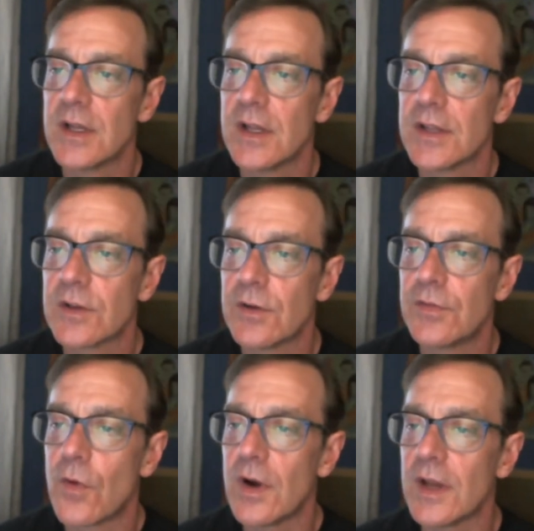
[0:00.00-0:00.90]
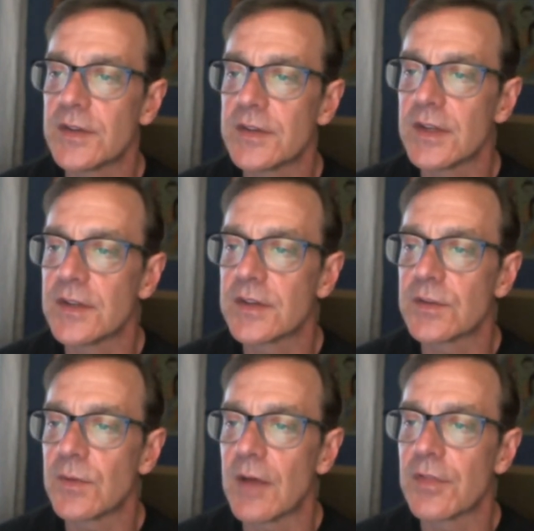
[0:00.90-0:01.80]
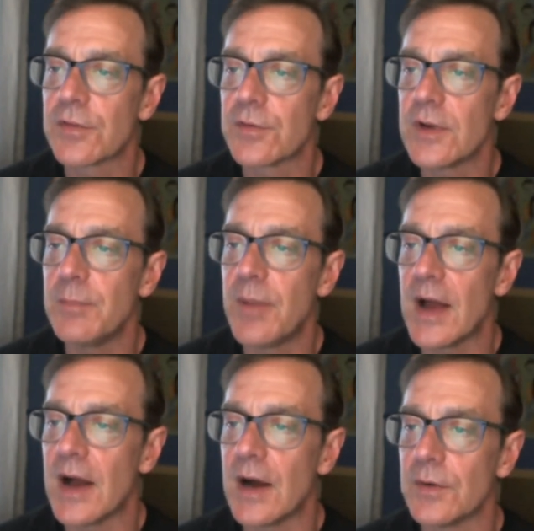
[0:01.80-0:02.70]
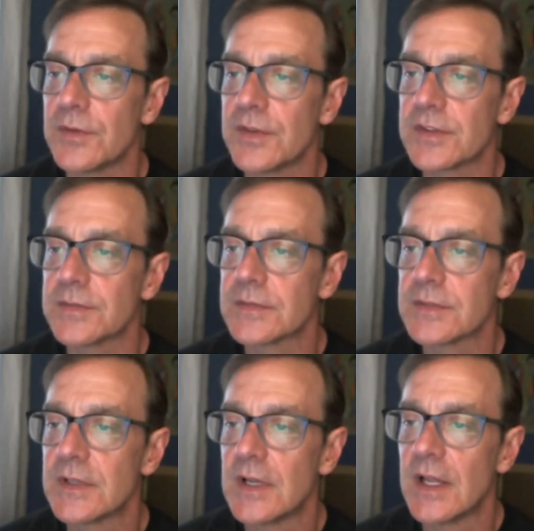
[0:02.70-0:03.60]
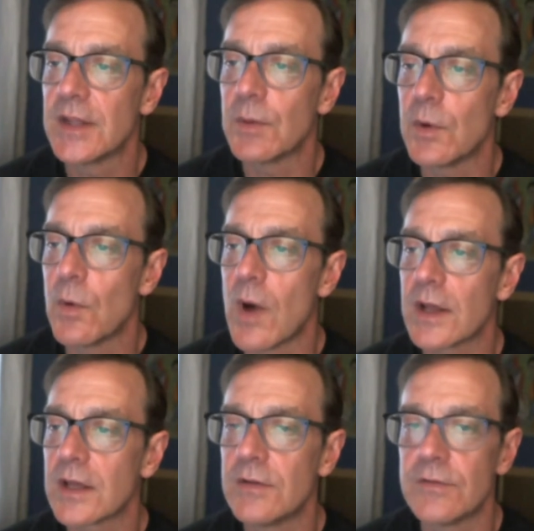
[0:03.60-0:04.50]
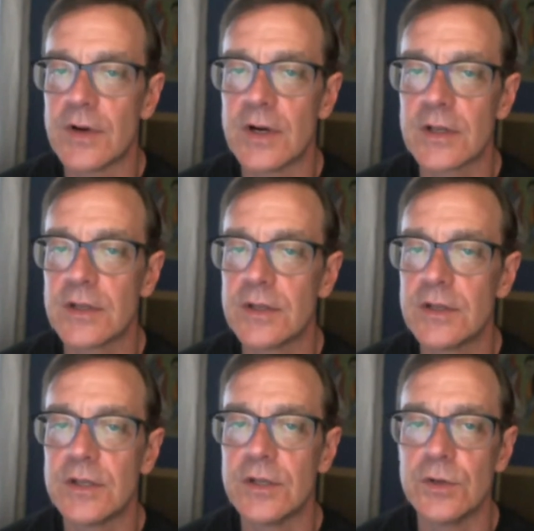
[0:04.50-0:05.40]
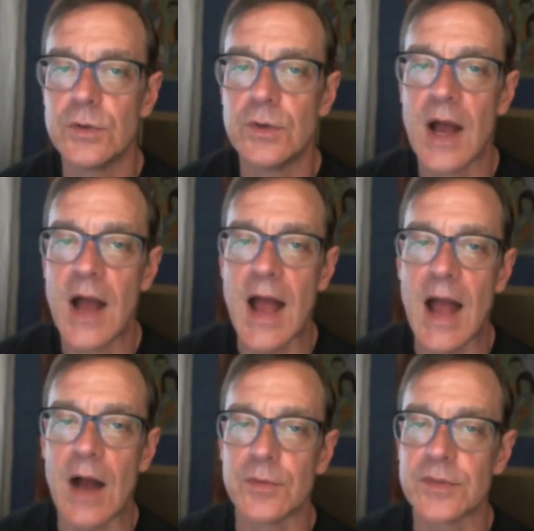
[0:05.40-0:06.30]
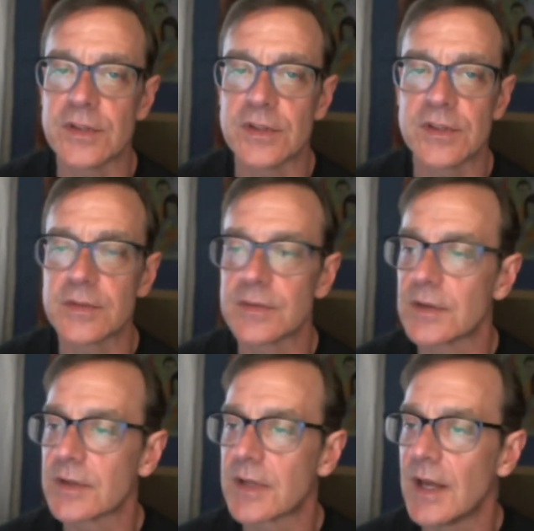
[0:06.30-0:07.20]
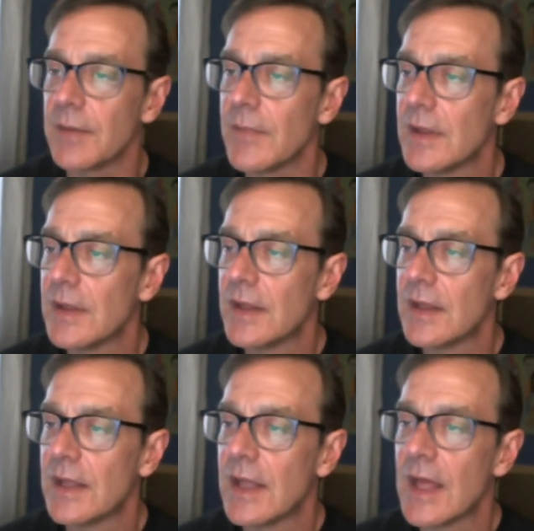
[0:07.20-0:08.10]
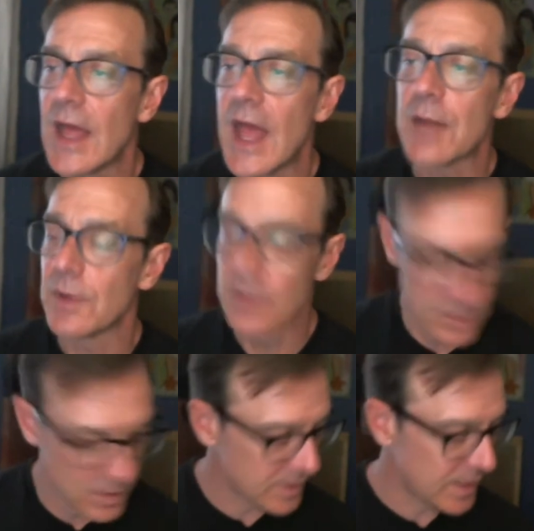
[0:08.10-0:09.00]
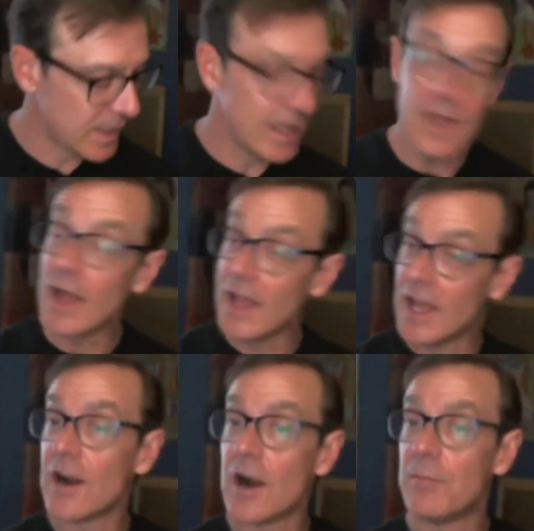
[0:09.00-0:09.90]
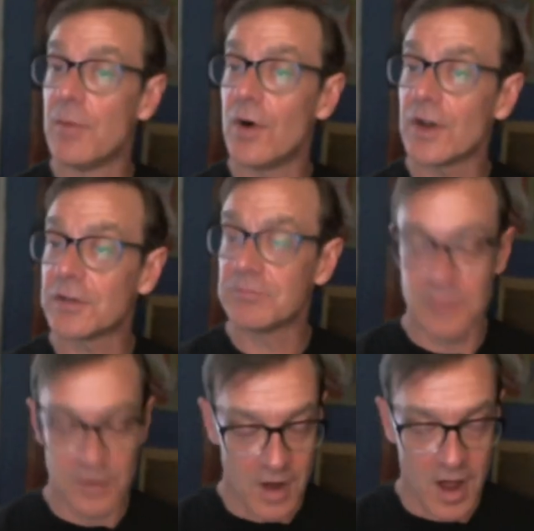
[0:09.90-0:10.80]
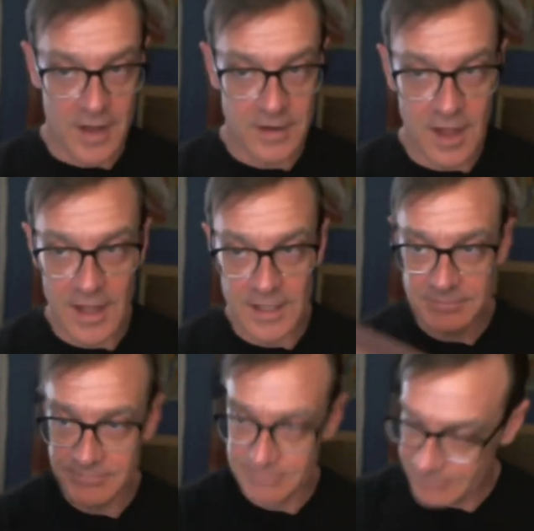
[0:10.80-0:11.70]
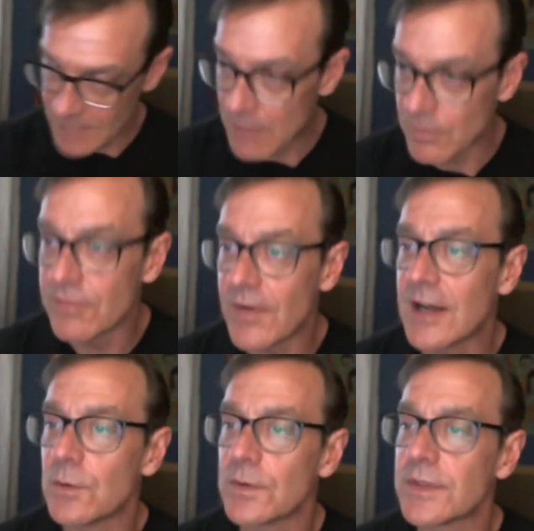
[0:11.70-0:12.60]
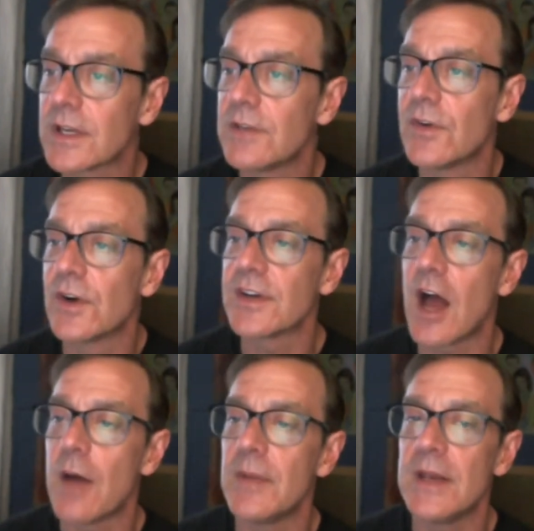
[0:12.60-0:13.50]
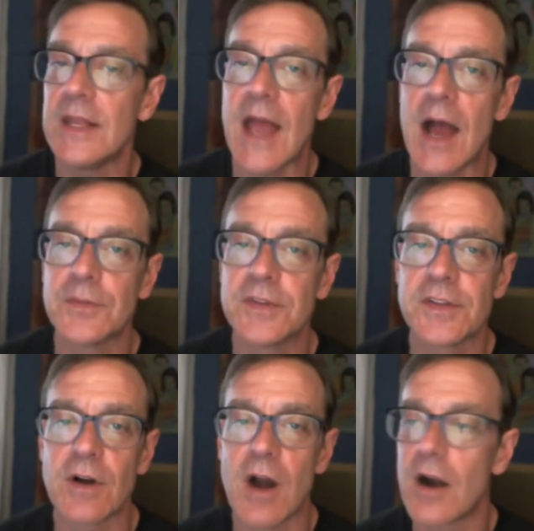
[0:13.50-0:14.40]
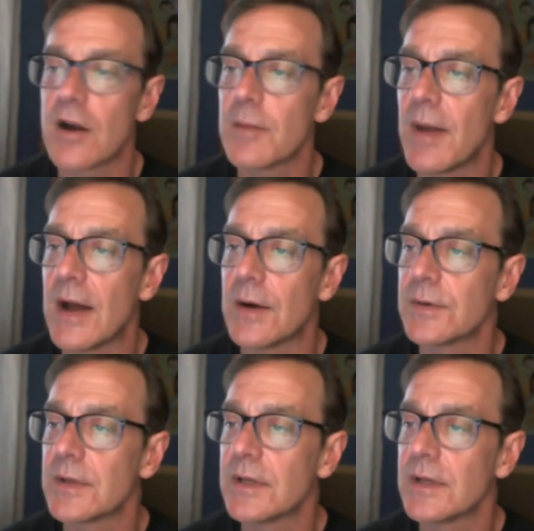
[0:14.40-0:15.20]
So for instance, we have 3 pounds that we want to convert to ounces, okay? And we look in our book or online, and we find out what the conversion, how many ounces there are in a pound.